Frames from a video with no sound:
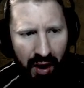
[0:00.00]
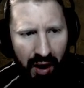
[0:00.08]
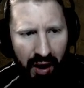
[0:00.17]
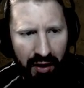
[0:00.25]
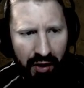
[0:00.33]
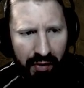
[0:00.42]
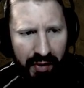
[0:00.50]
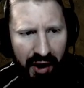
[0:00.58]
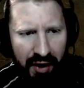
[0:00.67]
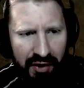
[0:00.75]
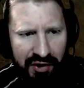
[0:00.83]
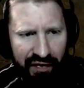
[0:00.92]

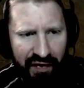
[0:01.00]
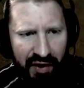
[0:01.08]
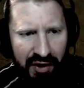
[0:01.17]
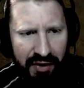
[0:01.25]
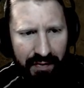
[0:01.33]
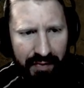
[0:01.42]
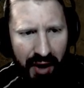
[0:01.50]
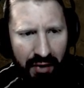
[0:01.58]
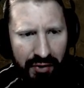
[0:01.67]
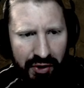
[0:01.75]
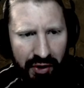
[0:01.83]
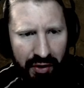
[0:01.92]
Illuminator's first
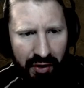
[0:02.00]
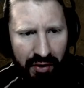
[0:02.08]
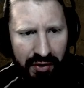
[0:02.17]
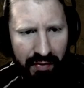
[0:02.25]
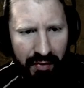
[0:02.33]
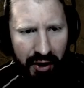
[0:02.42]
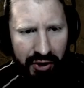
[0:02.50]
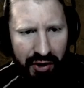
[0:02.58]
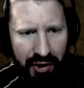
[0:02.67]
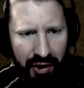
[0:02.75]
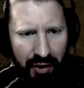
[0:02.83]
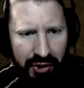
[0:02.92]
bounce occurs much
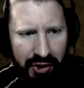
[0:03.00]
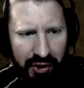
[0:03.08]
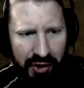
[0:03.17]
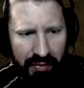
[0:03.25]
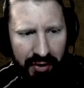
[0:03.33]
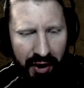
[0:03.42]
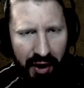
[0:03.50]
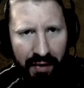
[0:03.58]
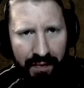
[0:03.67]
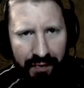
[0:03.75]
closer to the player.